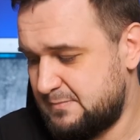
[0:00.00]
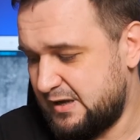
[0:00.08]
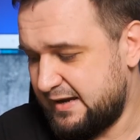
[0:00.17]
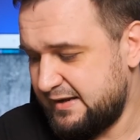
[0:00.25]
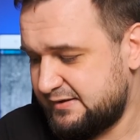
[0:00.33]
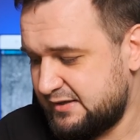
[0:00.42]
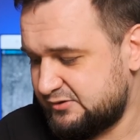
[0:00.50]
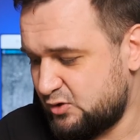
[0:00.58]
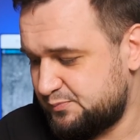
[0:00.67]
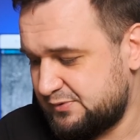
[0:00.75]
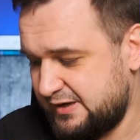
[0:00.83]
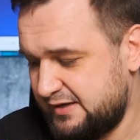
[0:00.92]
I can
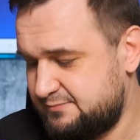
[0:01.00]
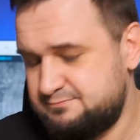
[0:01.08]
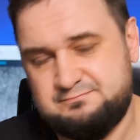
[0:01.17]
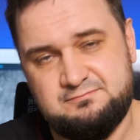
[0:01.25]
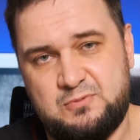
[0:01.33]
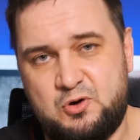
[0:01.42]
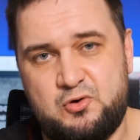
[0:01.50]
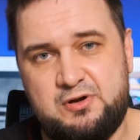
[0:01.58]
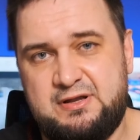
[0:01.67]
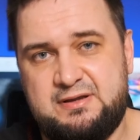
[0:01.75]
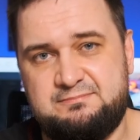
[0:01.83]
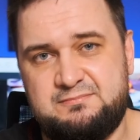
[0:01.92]
complain
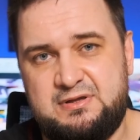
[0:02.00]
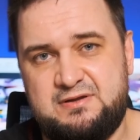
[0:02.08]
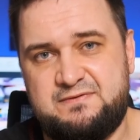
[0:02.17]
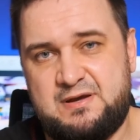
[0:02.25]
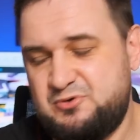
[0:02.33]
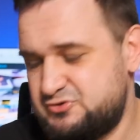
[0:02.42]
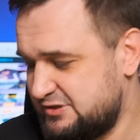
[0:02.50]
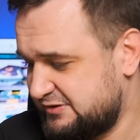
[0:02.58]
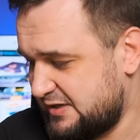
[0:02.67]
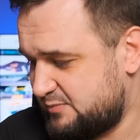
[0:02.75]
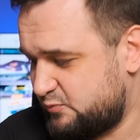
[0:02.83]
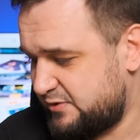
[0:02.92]
only if I'm using
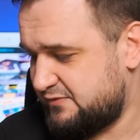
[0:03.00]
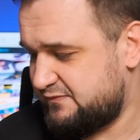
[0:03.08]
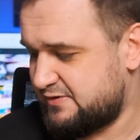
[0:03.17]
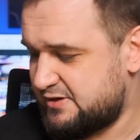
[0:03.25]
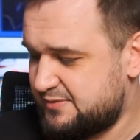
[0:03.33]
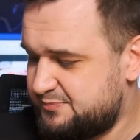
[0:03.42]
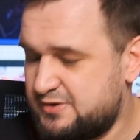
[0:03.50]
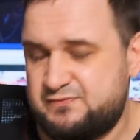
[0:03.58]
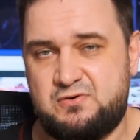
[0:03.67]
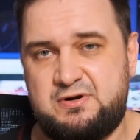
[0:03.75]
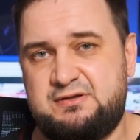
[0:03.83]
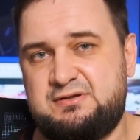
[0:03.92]
them with
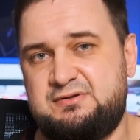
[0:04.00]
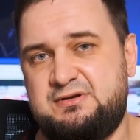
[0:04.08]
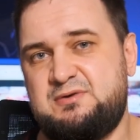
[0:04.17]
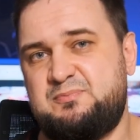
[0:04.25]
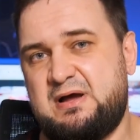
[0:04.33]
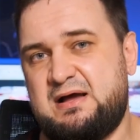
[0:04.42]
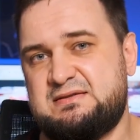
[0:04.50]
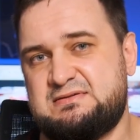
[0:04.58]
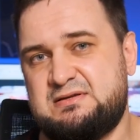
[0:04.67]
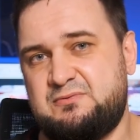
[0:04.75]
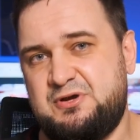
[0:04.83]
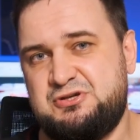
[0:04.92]
perforated
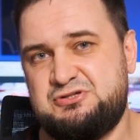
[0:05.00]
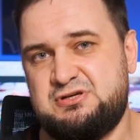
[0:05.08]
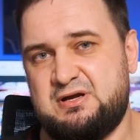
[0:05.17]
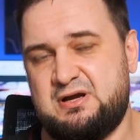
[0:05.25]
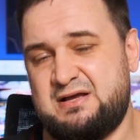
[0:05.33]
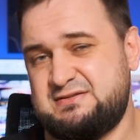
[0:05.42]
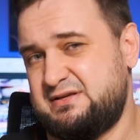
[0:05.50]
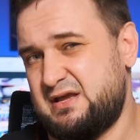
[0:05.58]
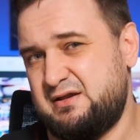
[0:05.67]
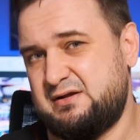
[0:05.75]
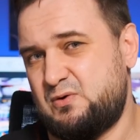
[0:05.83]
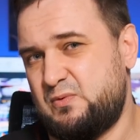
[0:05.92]
earpads, which are
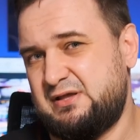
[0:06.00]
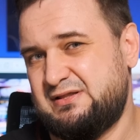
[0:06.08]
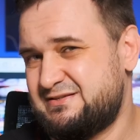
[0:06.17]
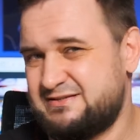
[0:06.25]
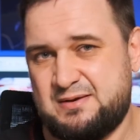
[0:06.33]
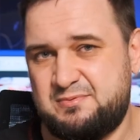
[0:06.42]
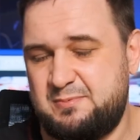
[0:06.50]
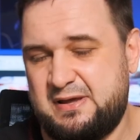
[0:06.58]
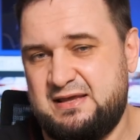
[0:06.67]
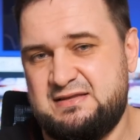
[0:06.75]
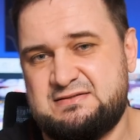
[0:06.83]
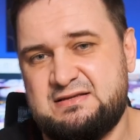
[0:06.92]
scaring away the sub
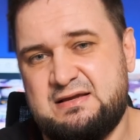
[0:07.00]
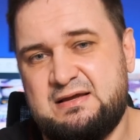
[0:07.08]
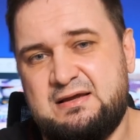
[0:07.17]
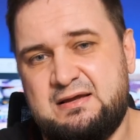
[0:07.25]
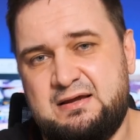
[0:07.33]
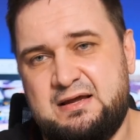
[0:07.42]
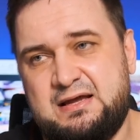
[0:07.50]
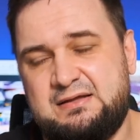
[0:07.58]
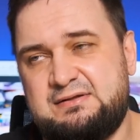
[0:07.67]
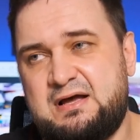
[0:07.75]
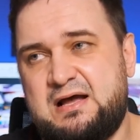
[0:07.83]
bass and